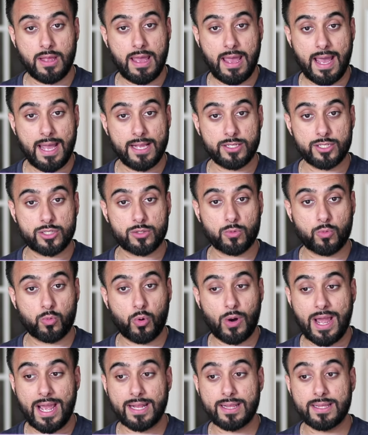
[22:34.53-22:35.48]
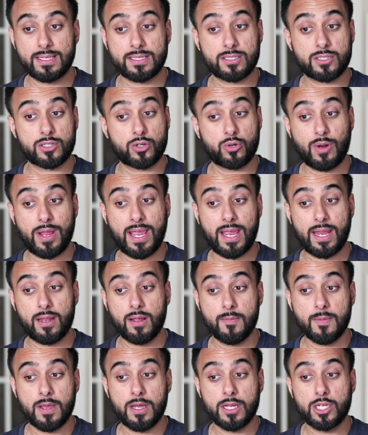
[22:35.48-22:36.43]
and just ride this trade
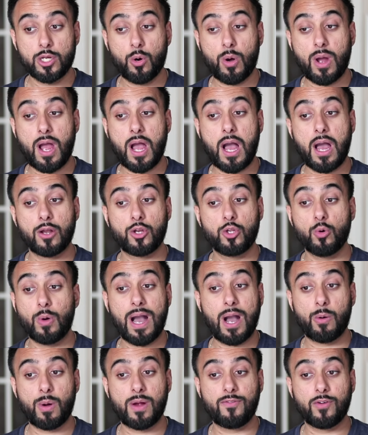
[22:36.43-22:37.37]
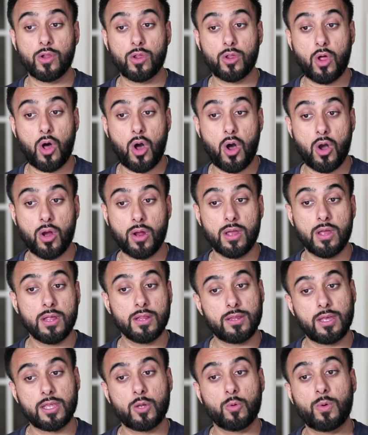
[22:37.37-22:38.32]
to however long
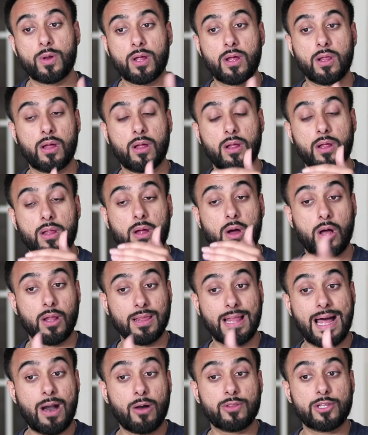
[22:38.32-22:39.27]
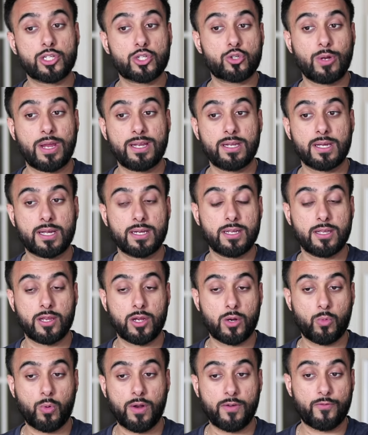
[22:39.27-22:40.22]
that you want to allow this trade to continue
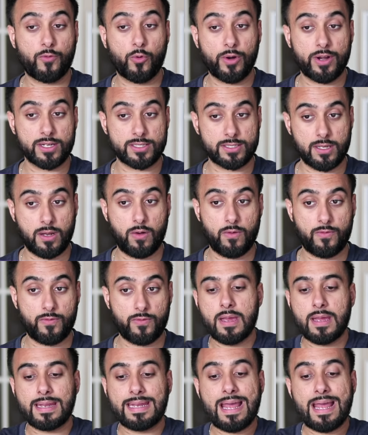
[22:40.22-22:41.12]
to run for yourself.